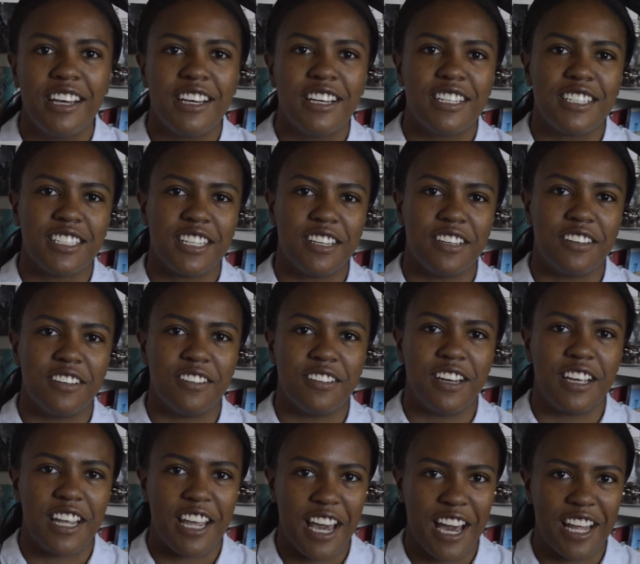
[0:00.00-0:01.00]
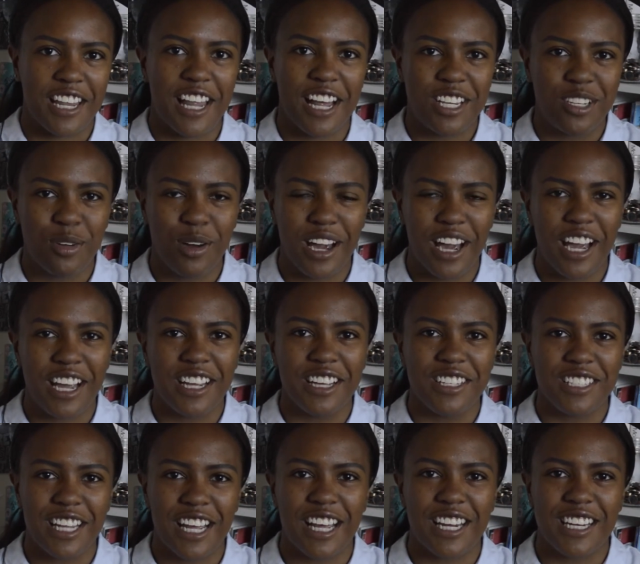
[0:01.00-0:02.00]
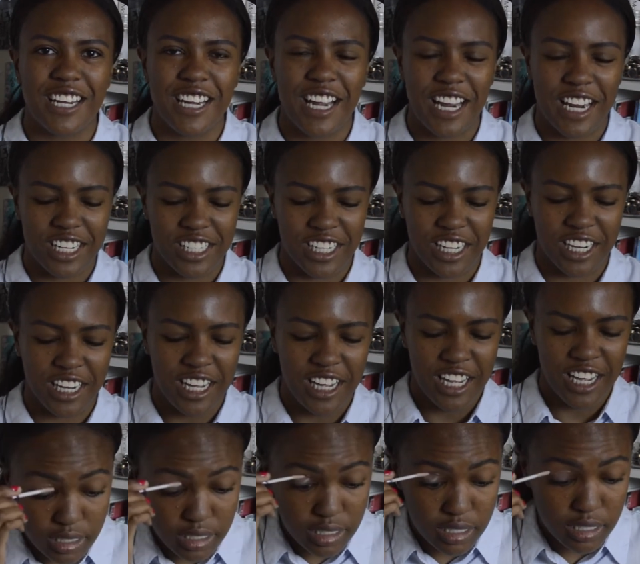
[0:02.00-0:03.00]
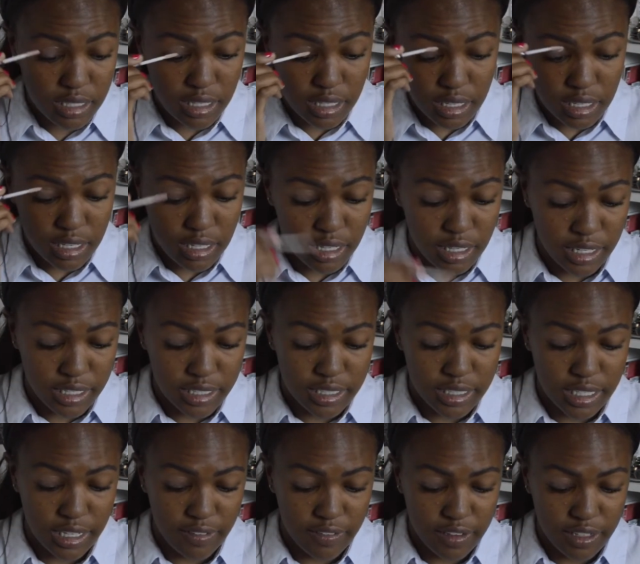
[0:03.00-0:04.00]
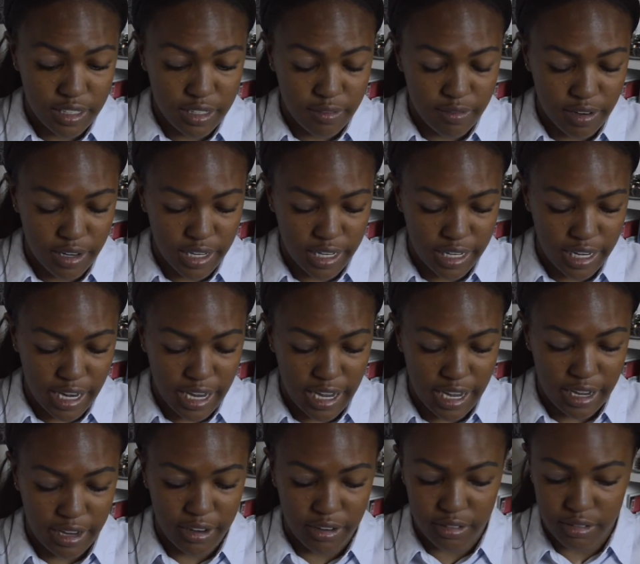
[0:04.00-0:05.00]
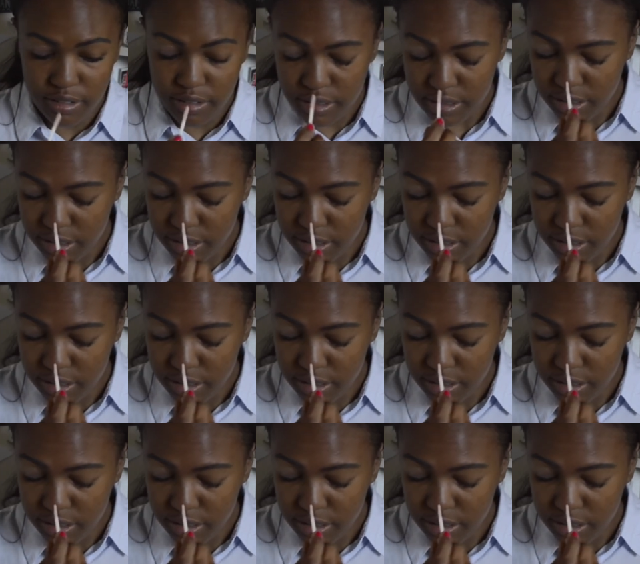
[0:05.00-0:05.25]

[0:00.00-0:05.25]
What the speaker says: So yeah, that's why I use Anti-Aging. It's definitely running out.